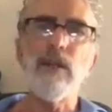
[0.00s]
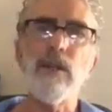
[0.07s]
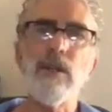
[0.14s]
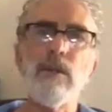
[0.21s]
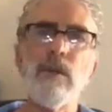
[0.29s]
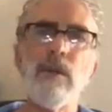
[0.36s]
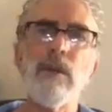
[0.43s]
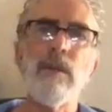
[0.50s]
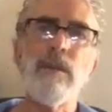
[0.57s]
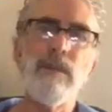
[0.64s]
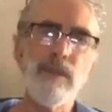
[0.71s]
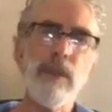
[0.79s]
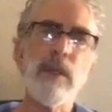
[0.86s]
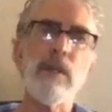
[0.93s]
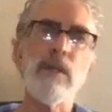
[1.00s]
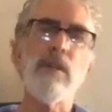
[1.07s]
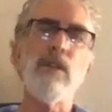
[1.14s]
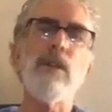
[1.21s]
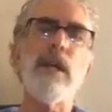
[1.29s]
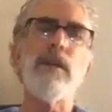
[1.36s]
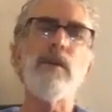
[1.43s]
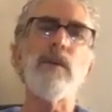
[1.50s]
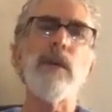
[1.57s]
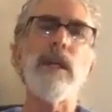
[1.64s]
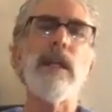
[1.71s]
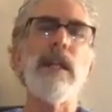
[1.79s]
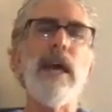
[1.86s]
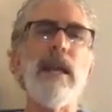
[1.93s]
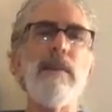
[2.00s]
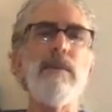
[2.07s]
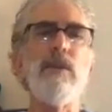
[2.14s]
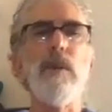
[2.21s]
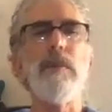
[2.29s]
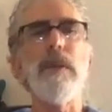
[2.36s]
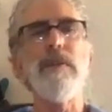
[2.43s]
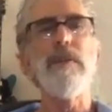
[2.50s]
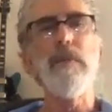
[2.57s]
just, it's not that we're going to let him do it, but if he